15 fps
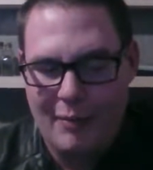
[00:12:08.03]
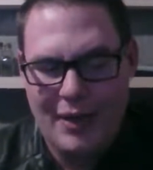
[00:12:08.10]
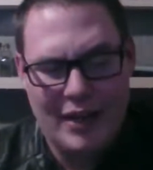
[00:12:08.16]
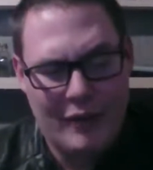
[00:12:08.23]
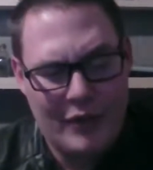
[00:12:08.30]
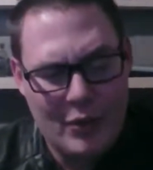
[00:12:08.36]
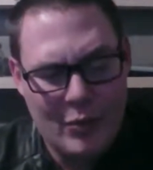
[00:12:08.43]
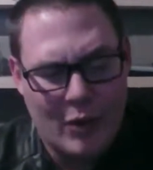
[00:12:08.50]

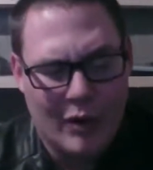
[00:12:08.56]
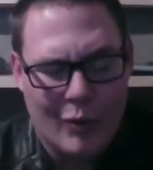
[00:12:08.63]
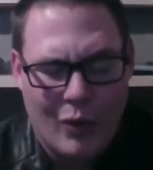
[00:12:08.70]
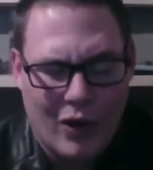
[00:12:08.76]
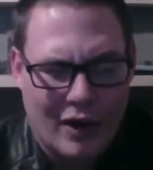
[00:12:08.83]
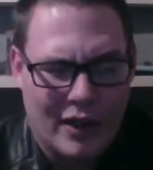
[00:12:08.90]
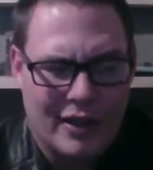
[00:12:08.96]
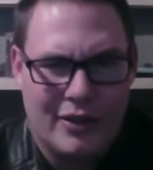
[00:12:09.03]
If you are
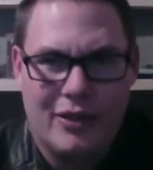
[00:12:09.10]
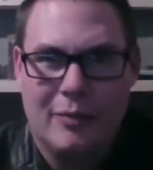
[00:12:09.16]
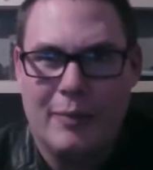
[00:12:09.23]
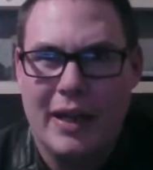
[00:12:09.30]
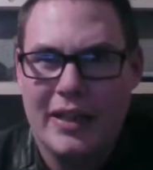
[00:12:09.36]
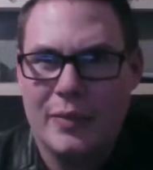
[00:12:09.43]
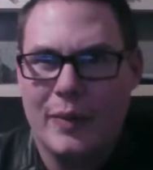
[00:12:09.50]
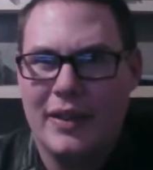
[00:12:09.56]
wanting to
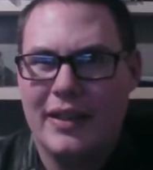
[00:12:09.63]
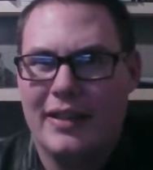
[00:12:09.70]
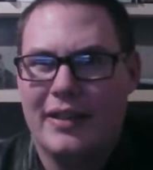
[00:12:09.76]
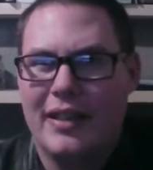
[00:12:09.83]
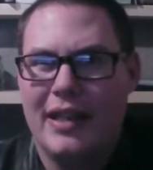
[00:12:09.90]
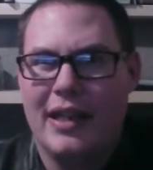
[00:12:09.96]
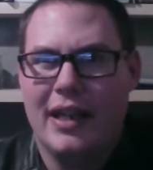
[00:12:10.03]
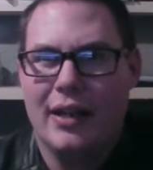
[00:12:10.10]
mess with this
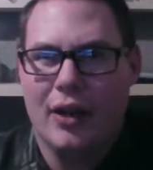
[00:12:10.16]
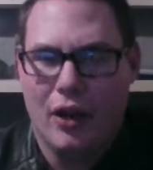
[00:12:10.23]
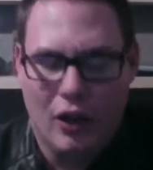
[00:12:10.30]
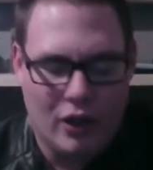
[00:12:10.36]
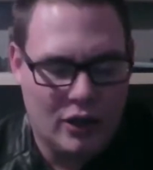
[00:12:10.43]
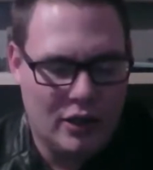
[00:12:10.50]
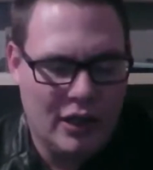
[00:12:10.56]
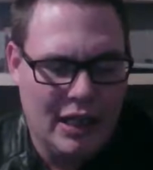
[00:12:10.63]
key at
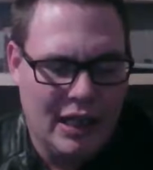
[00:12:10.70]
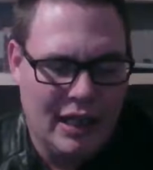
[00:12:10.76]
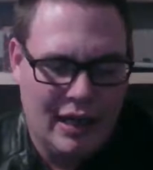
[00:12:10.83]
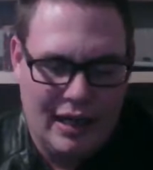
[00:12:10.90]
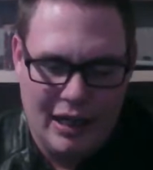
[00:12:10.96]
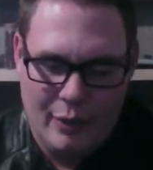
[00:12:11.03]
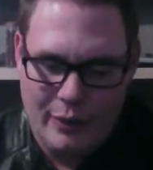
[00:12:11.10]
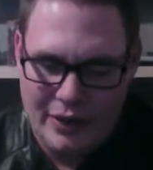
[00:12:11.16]
all,
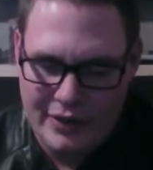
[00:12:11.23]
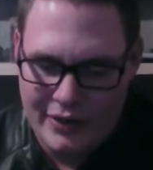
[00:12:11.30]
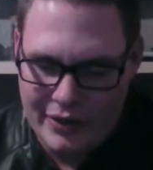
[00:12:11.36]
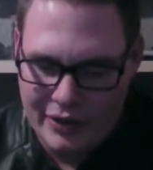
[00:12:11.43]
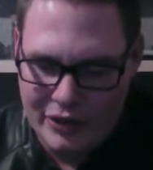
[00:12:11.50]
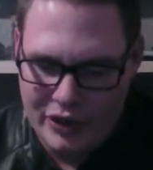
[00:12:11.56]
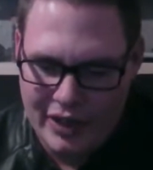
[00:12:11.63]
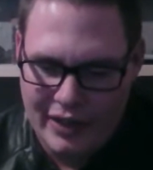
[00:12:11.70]
I would
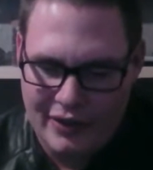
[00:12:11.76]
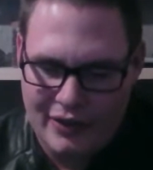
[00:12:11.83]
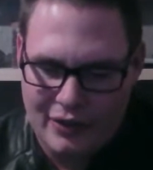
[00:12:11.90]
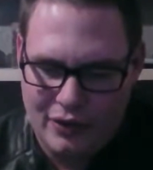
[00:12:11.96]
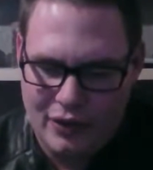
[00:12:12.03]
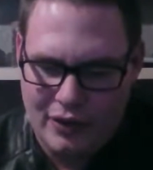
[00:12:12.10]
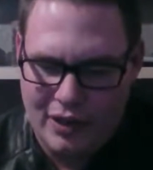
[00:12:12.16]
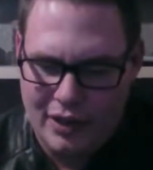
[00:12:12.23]
suggest
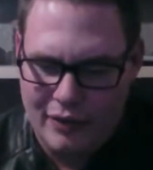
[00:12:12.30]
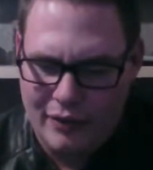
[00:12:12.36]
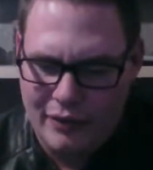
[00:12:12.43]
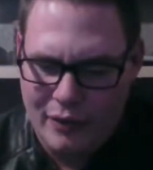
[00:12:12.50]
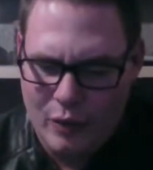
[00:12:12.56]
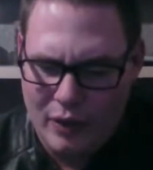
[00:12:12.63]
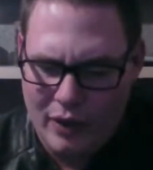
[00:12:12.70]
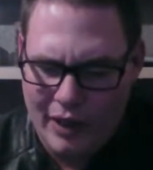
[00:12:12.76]
looking
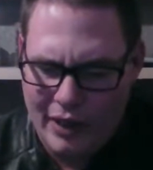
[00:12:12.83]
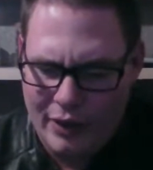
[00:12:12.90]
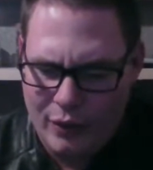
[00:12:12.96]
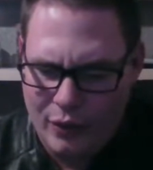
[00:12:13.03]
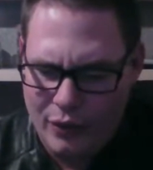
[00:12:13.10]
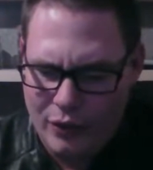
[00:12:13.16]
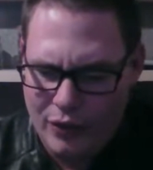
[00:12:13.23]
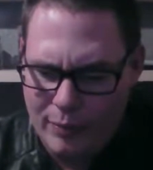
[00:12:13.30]
for an
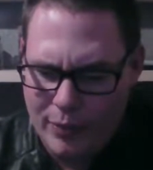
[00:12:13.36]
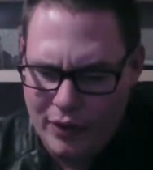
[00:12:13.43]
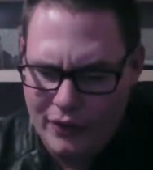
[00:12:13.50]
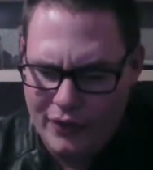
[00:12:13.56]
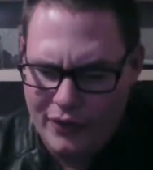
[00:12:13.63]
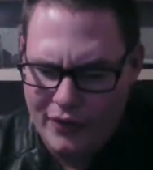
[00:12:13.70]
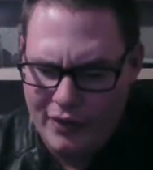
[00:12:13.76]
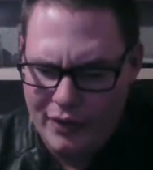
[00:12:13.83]
older
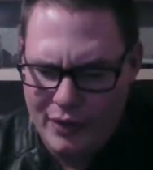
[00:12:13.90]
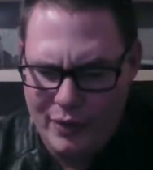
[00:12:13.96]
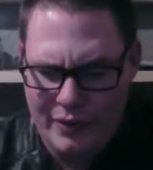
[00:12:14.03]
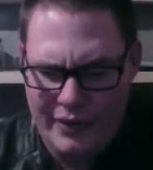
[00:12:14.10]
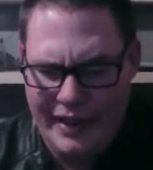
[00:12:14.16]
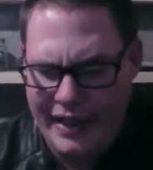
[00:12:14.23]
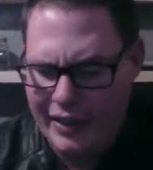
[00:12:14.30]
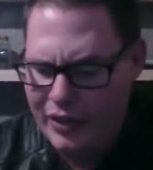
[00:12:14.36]
person who
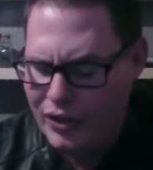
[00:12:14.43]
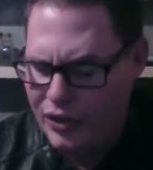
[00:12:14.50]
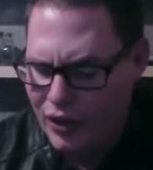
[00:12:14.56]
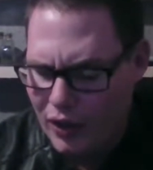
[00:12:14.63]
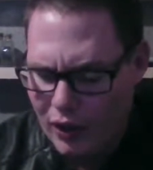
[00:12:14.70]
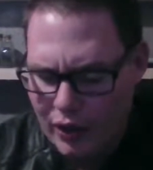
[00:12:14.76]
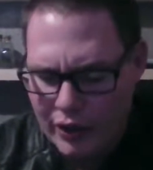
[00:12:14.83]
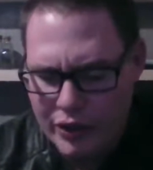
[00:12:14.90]
takes
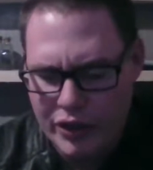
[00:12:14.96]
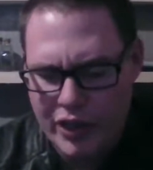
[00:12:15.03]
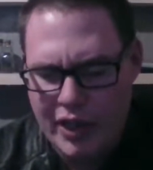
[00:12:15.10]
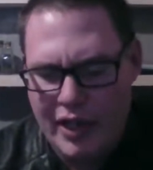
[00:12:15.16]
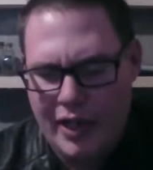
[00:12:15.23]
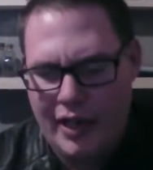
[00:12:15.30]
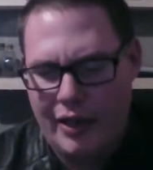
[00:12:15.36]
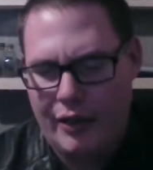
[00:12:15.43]
charge
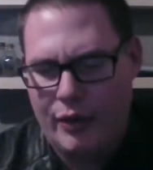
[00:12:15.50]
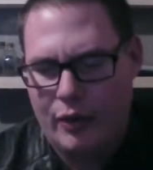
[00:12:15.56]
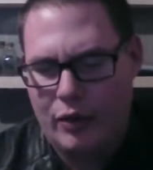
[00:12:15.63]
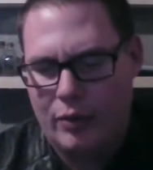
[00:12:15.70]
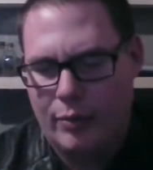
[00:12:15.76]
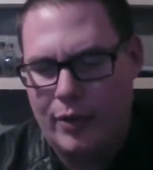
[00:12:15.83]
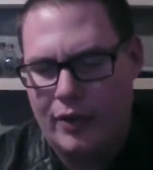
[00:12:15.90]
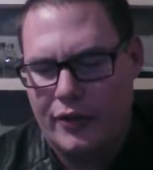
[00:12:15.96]
and an
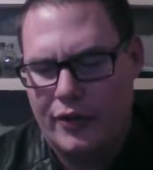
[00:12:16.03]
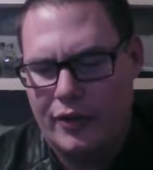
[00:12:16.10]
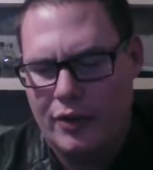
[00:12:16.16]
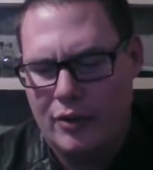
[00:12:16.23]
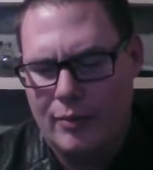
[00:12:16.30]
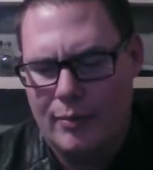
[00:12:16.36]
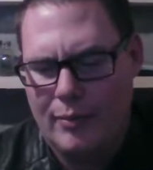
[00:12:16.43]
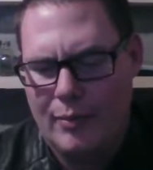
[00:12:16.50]
older person
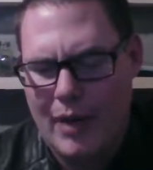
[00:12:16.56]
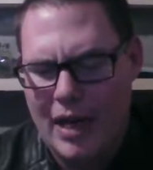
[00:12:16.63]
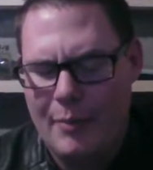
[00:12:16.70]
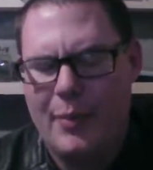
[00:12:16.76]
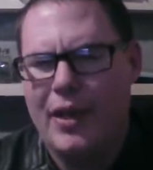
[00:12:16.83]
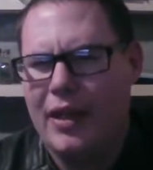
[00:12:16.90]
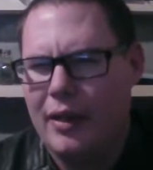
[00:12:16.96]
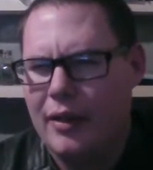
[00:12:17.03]
who might
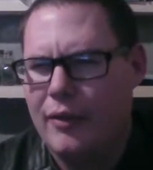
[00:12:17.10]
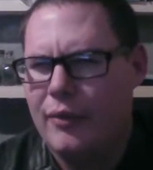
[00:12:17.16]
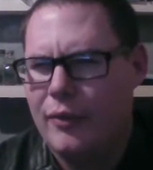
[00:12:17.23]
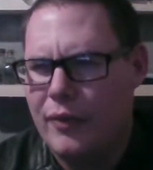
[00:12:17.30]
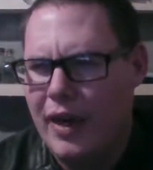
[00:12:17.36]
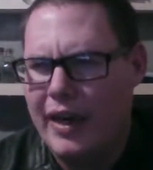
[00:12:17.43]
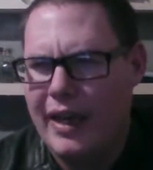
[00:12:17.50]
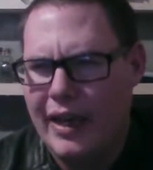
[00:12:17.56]
be
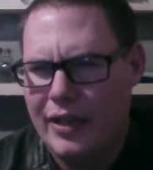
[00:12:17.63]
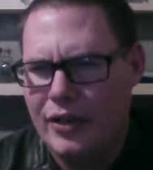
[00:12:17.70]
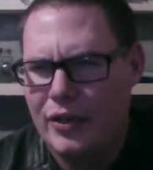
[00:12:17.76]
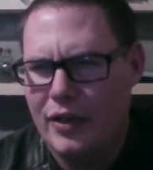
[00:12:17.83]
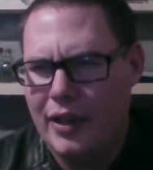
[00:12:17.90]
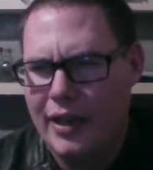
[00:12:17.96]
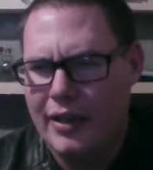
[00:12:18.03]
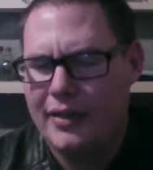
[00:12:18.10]

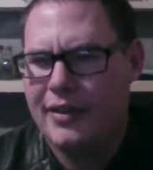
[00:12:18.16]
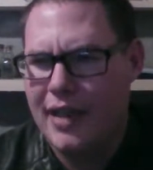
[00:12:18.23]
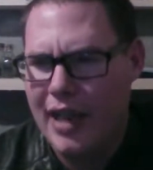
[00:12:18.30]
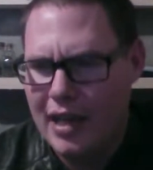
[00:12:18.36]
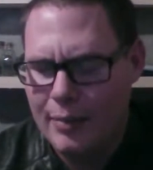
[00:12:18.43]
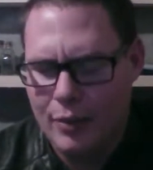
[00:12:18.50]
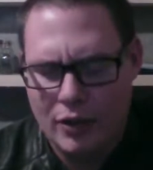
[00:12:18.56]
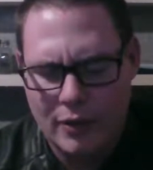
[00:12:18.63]
financially
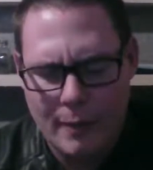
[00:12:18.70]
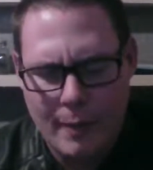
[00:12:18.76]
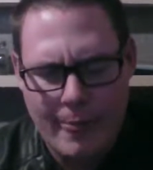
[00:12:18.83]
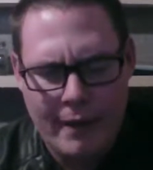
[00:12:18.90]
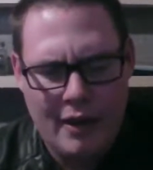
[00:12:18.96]
stable.